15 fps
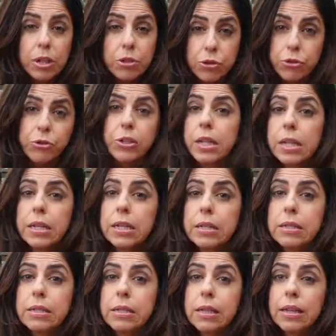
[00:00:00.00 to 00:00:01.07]
to your
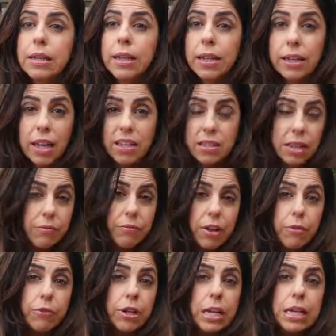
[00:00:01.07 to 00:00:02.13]
kids in case they've
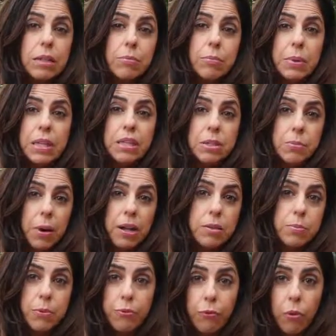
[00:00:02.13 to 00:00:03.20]
never eaten bean sprouts
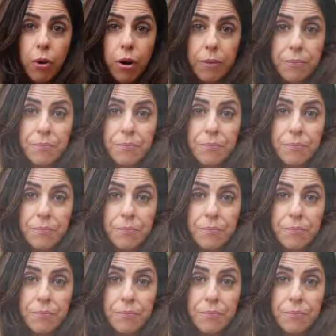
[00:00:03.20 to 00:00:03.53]
before.